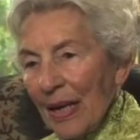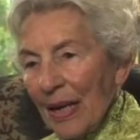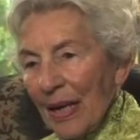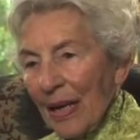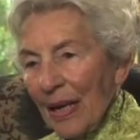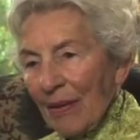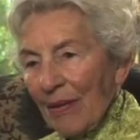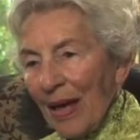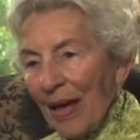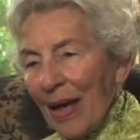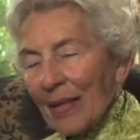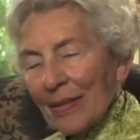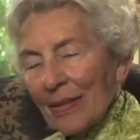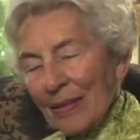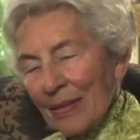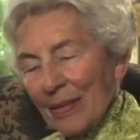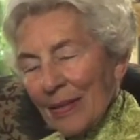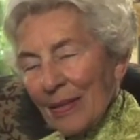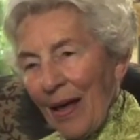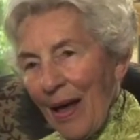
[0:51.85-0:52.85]
And that
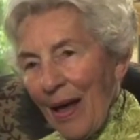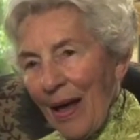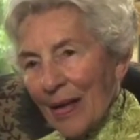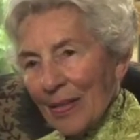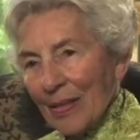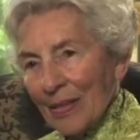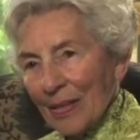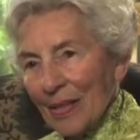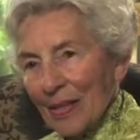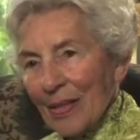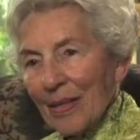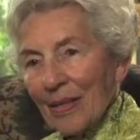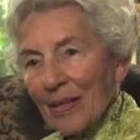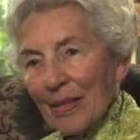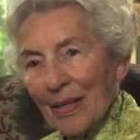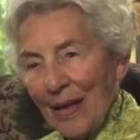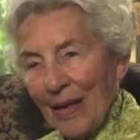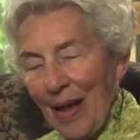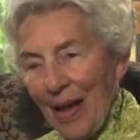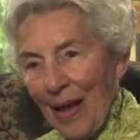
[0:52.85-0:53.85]
sat in
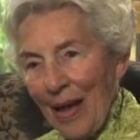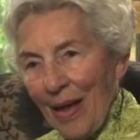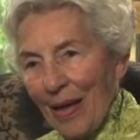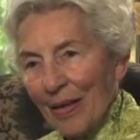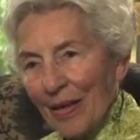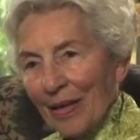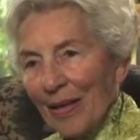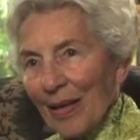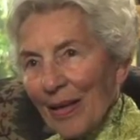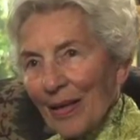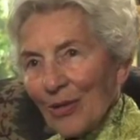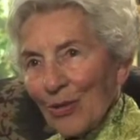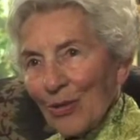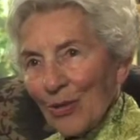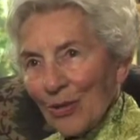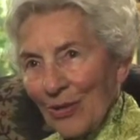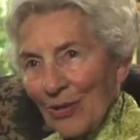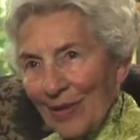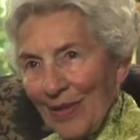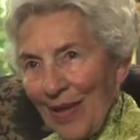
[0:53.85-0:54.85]
the can, as
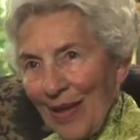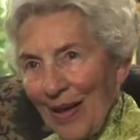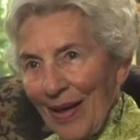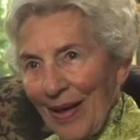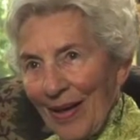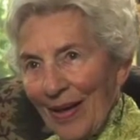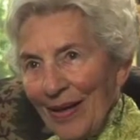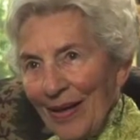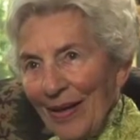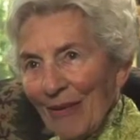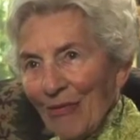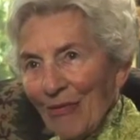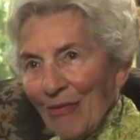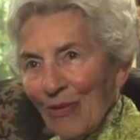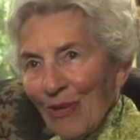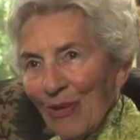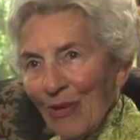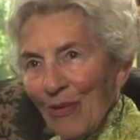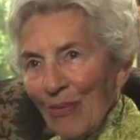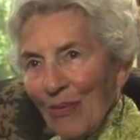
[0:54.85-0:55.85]
you say,
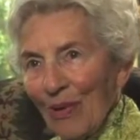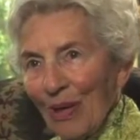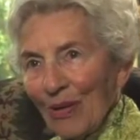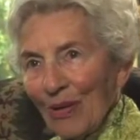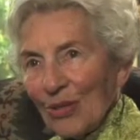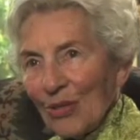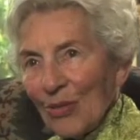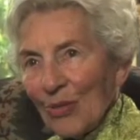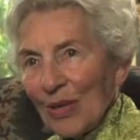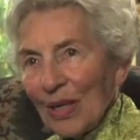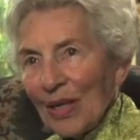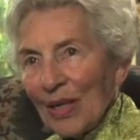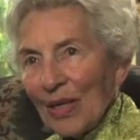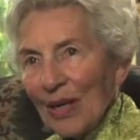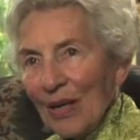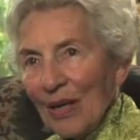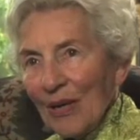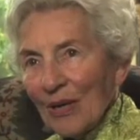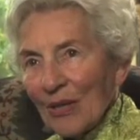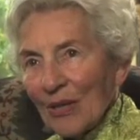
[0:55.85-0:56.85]
for about 20
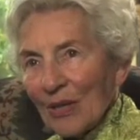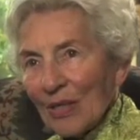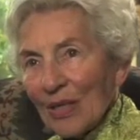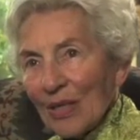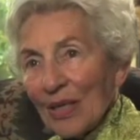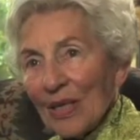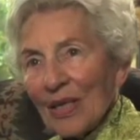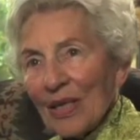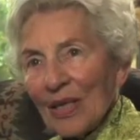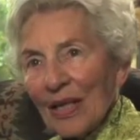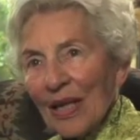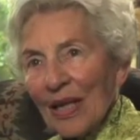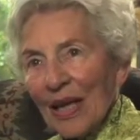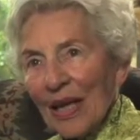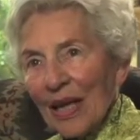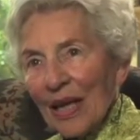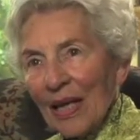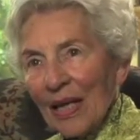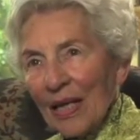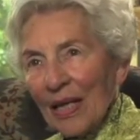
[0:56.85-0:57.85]
years.
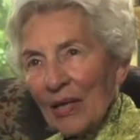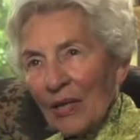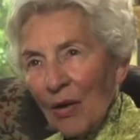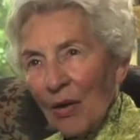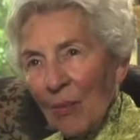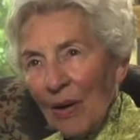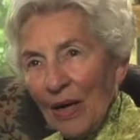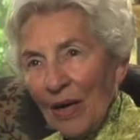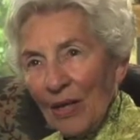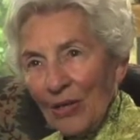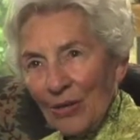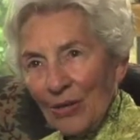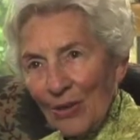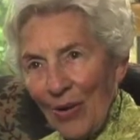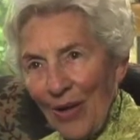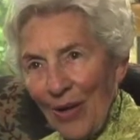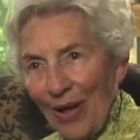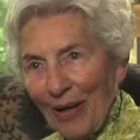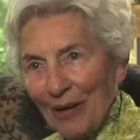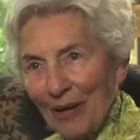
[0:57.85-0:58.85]
And nobody
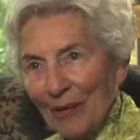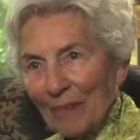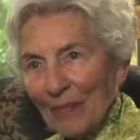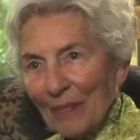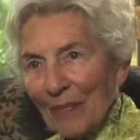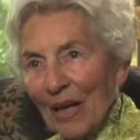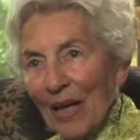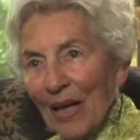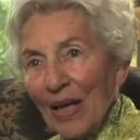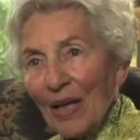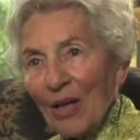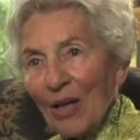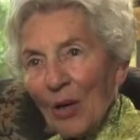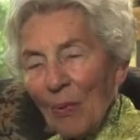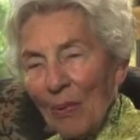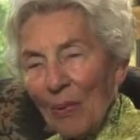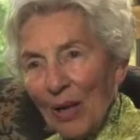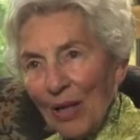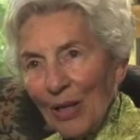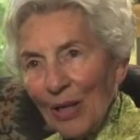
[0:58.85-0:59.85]
saw it and
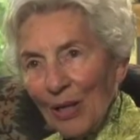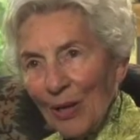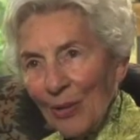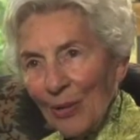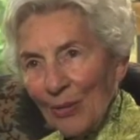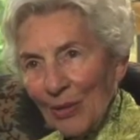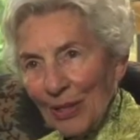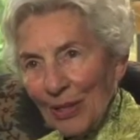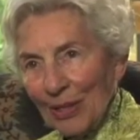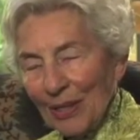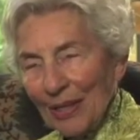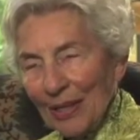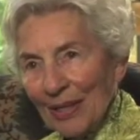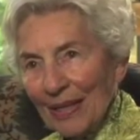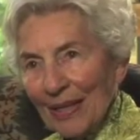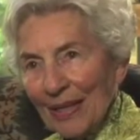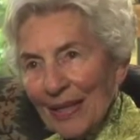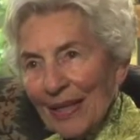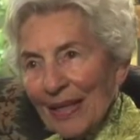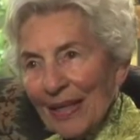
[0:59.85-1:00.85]
nobody used it.
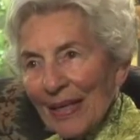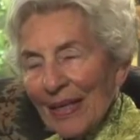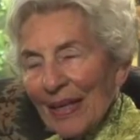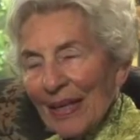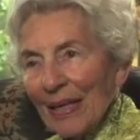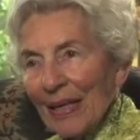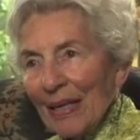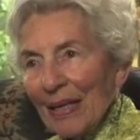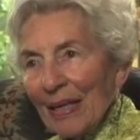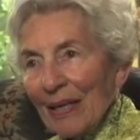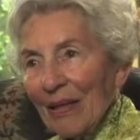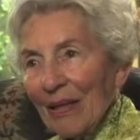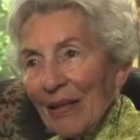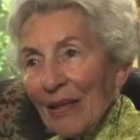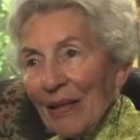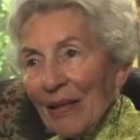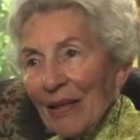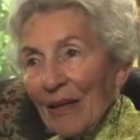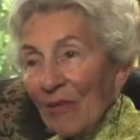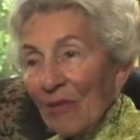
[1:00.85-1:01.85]
And
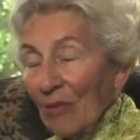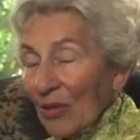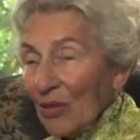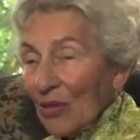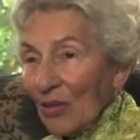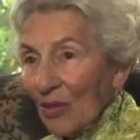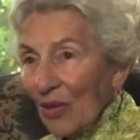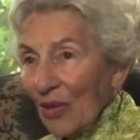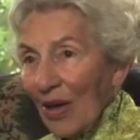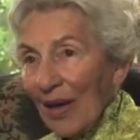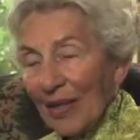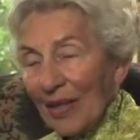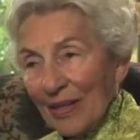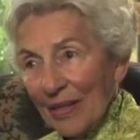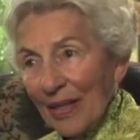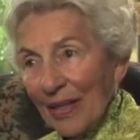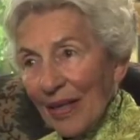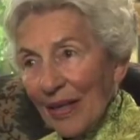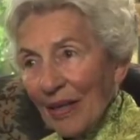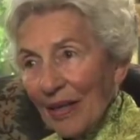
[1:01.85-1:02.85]
the original
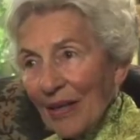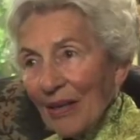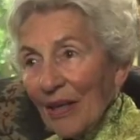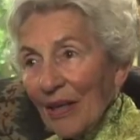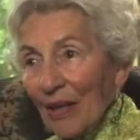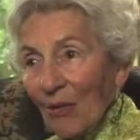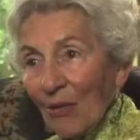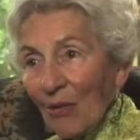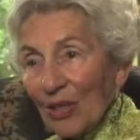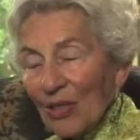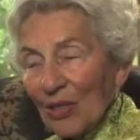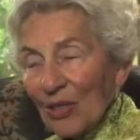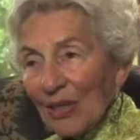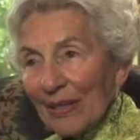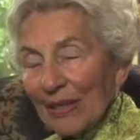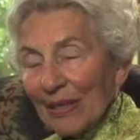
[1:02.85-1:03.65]
idea, the original